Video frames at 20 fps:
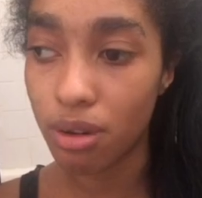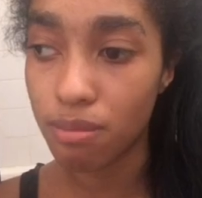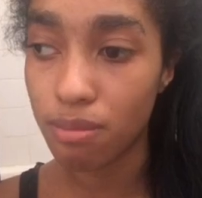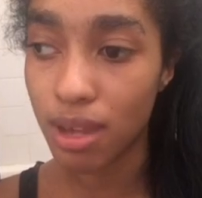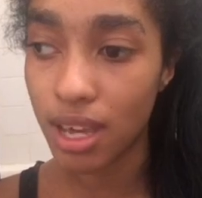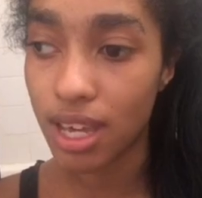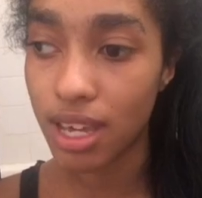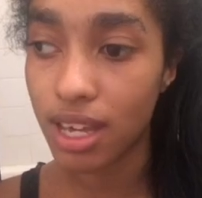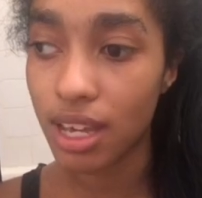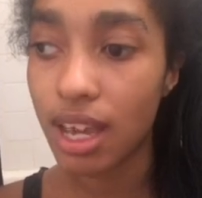
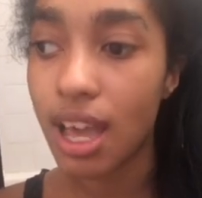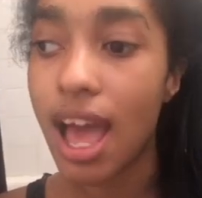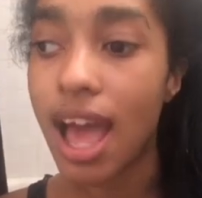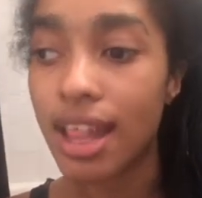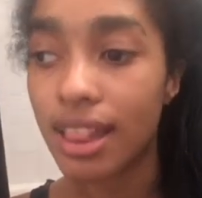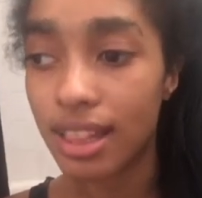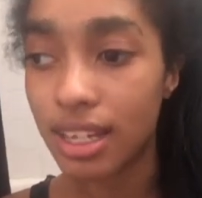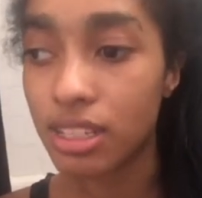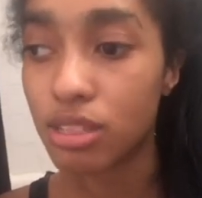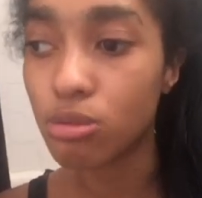make,
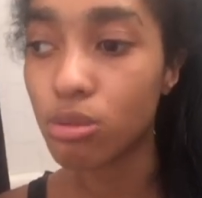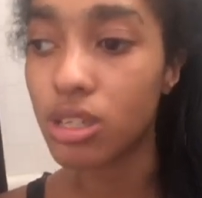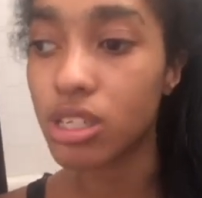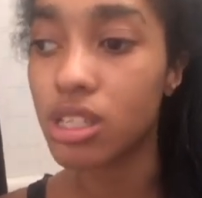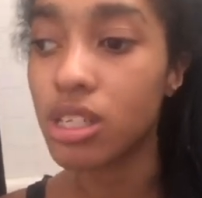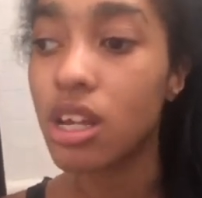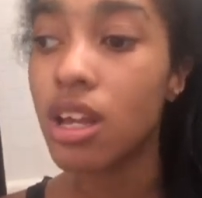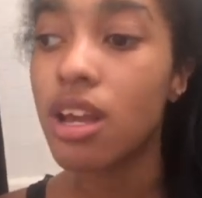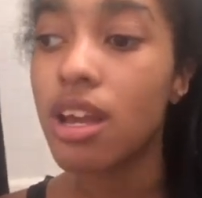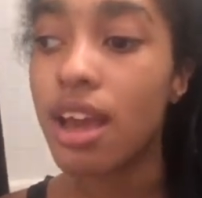and this
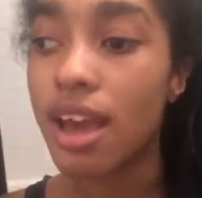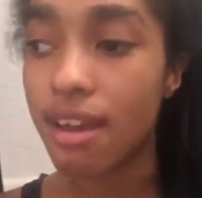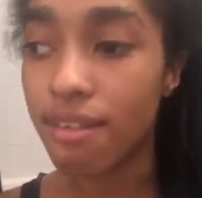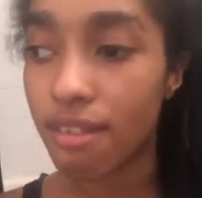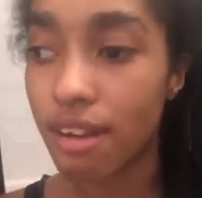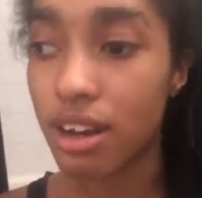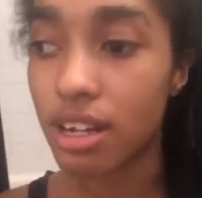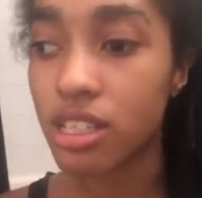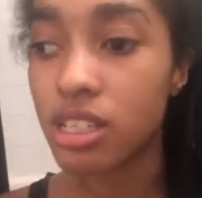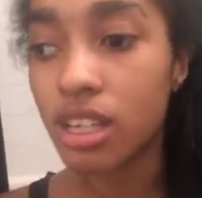was a
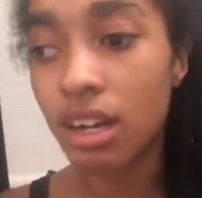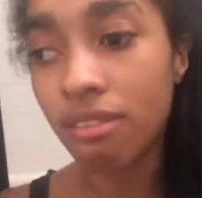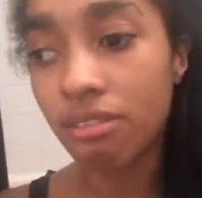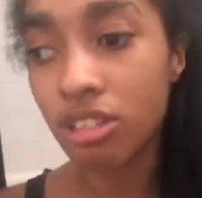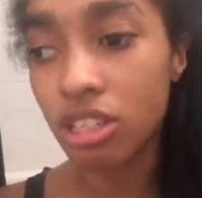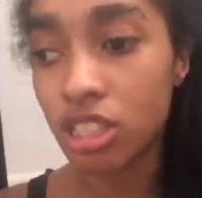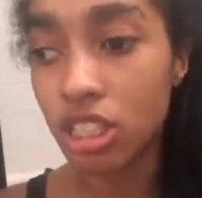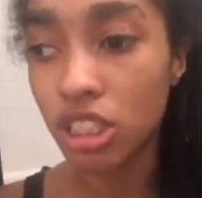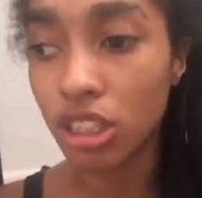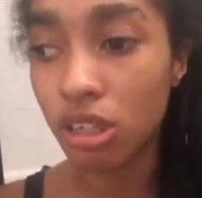very tough
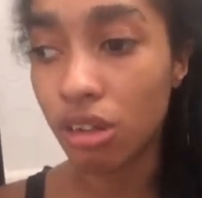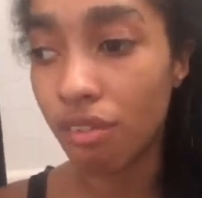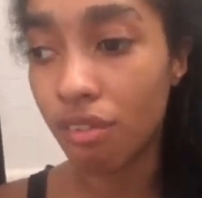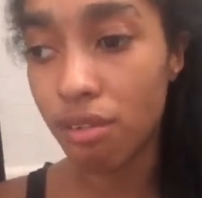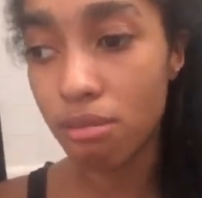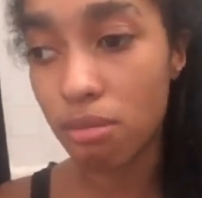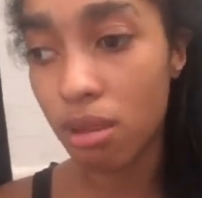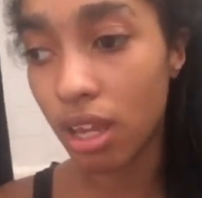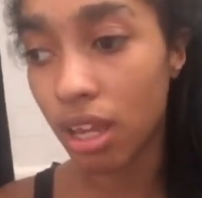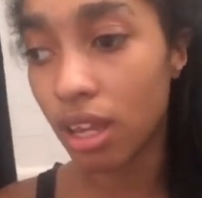decision for
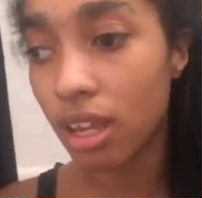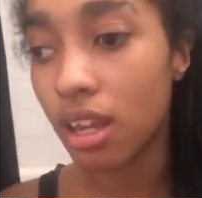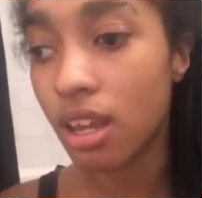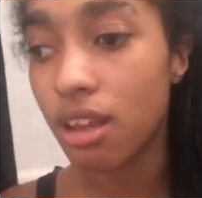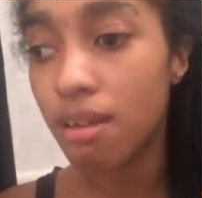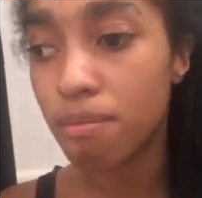me.